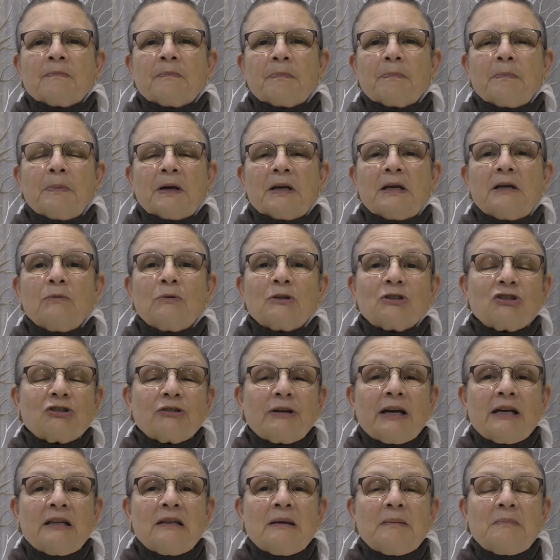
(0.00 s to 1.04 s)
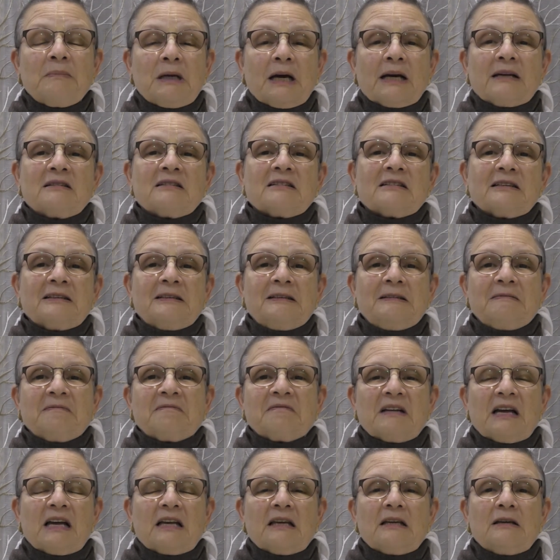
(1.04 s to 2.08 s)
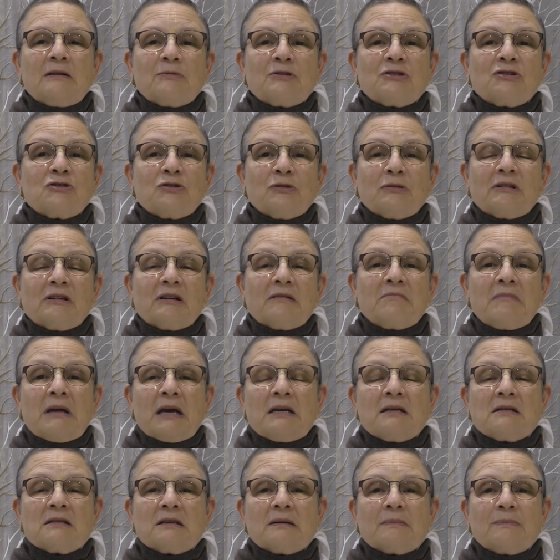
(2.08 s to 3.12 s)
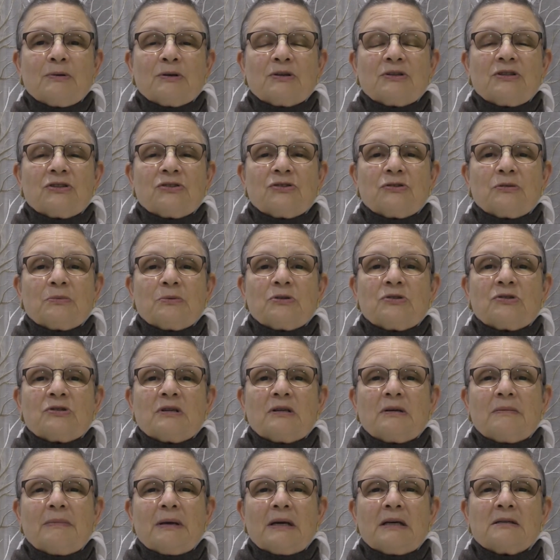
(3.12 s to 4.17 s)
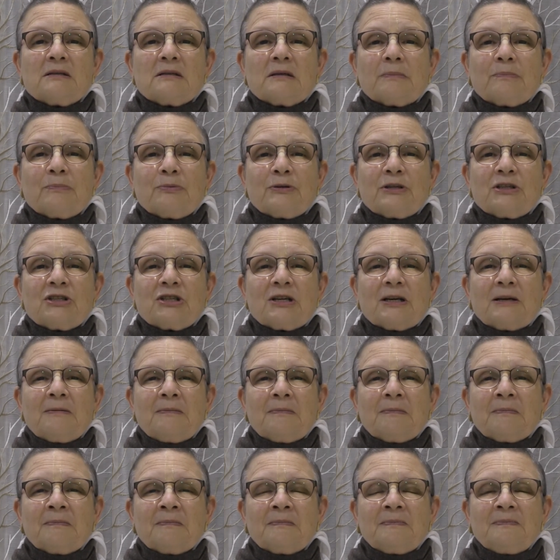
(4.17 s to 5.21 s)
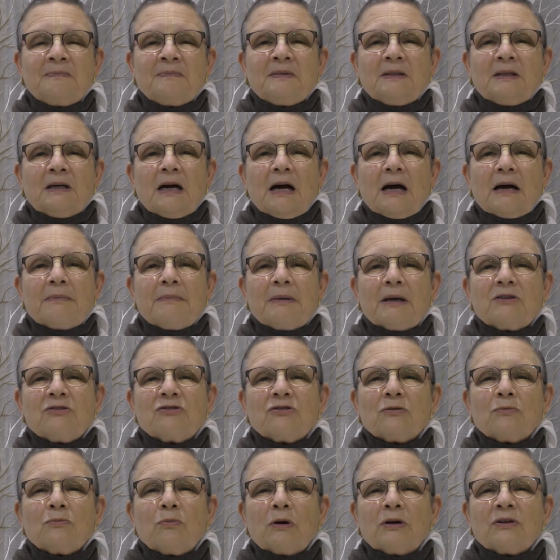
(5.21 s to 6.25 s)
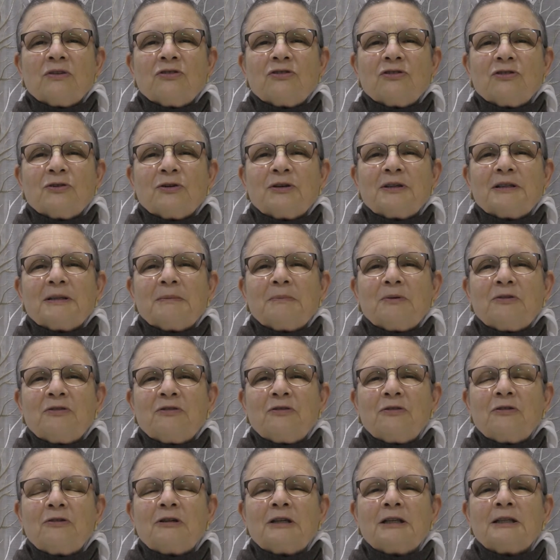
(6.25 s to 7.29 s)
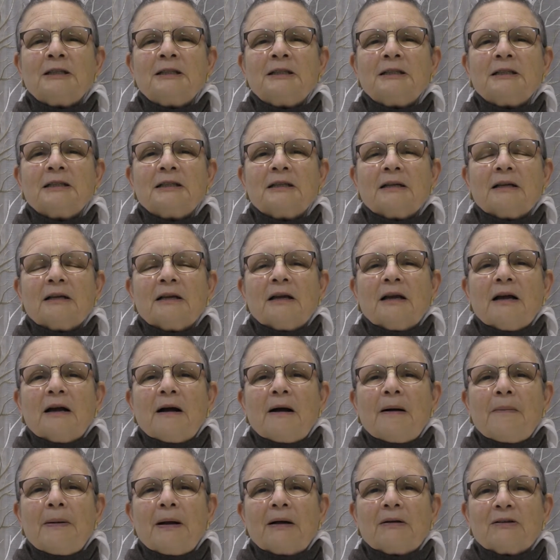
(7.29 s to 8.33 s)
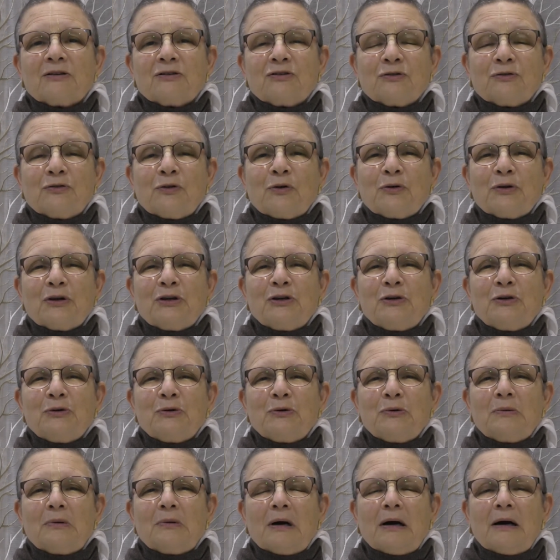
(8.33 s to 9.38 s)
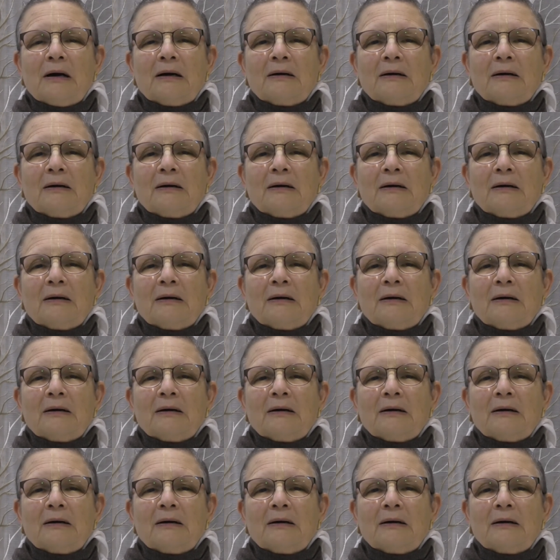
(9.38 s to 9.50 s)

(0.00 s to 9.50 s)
But he would train them nicely, and he was doing amazing book distribution, amazing preaching. I mentioned one story before about a devotee who